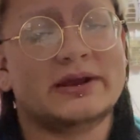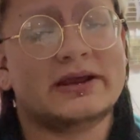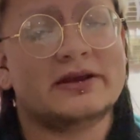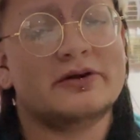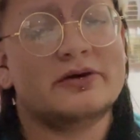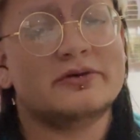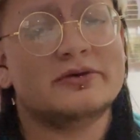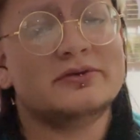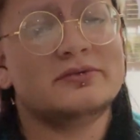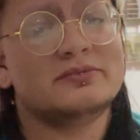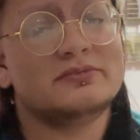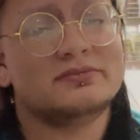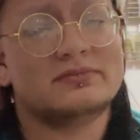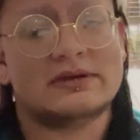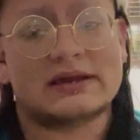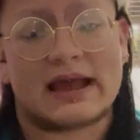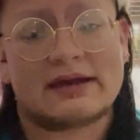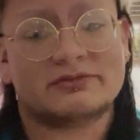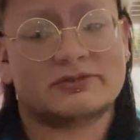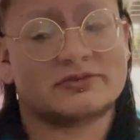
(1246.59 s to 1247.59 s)
I know you
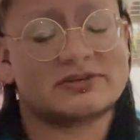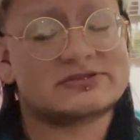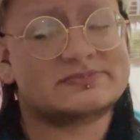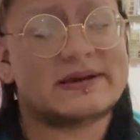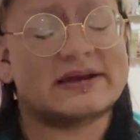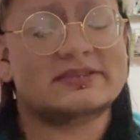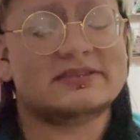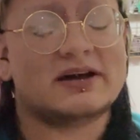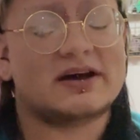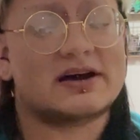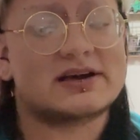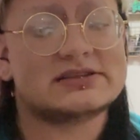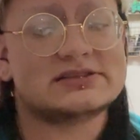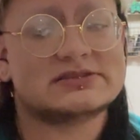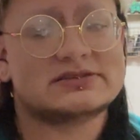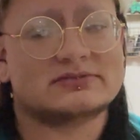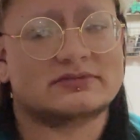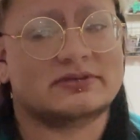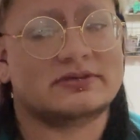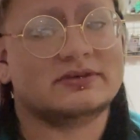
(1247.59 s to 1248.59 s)
have to respect the
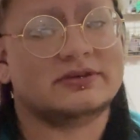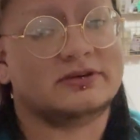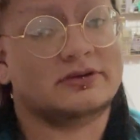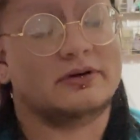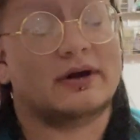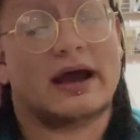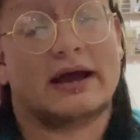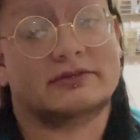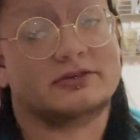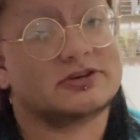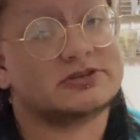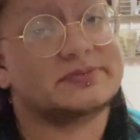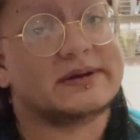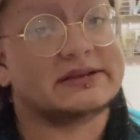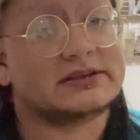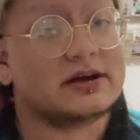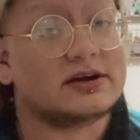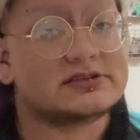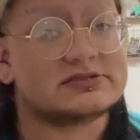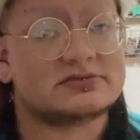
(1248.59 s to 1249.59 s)
hustle. Well, you don't have to
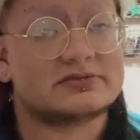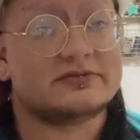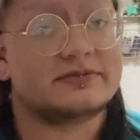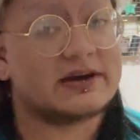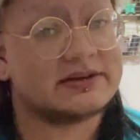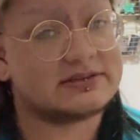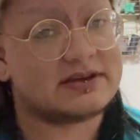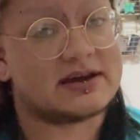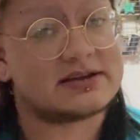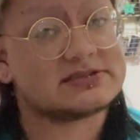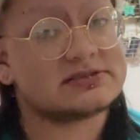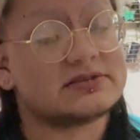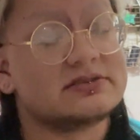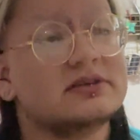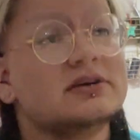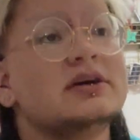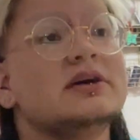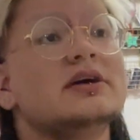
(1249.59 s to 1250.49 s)
respect the hustle. Fuck the hustle.